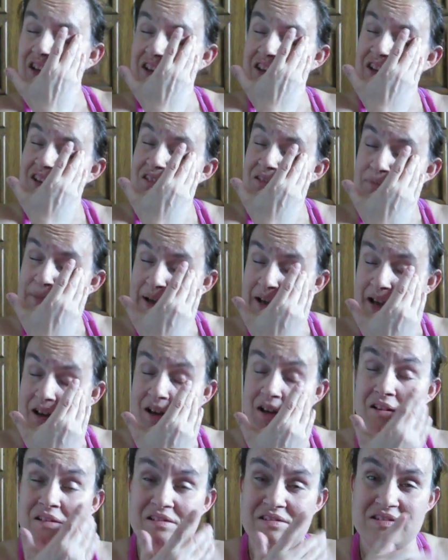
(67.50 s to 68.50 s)
here at my
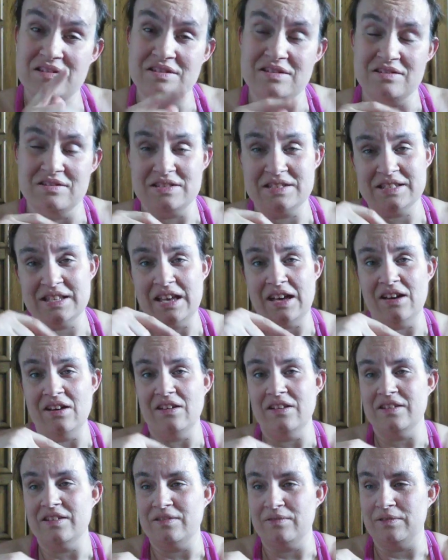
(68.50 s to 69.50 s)
house the
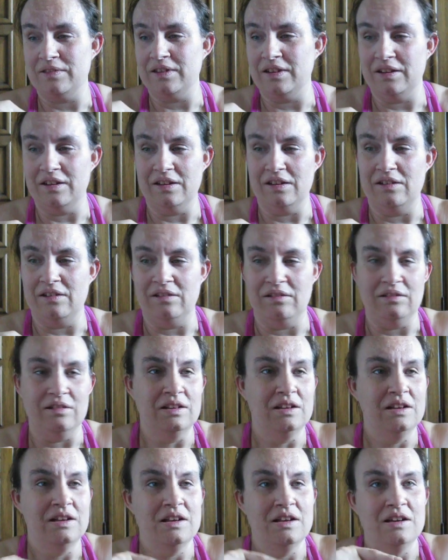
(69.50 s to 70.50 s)
scales with the little
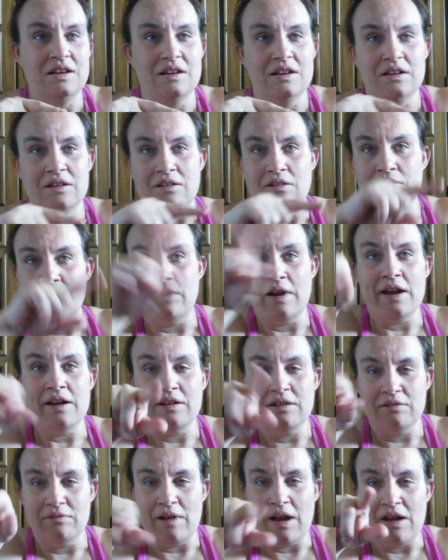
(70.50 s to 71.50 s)
go
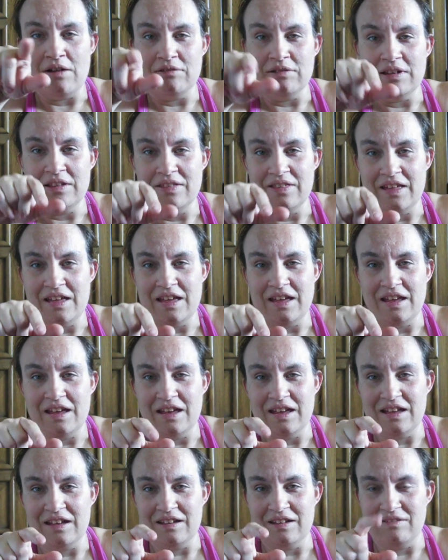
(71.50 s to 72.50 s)
roundy roundy
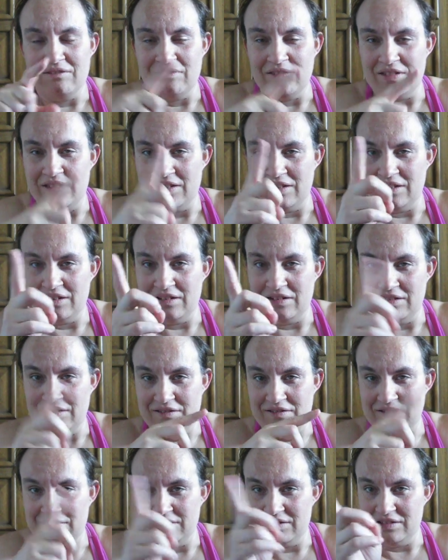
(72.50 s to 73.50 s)
thing with the
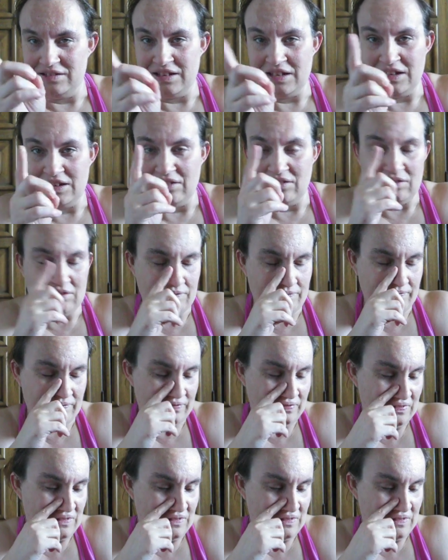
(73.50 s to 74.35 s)
little needle.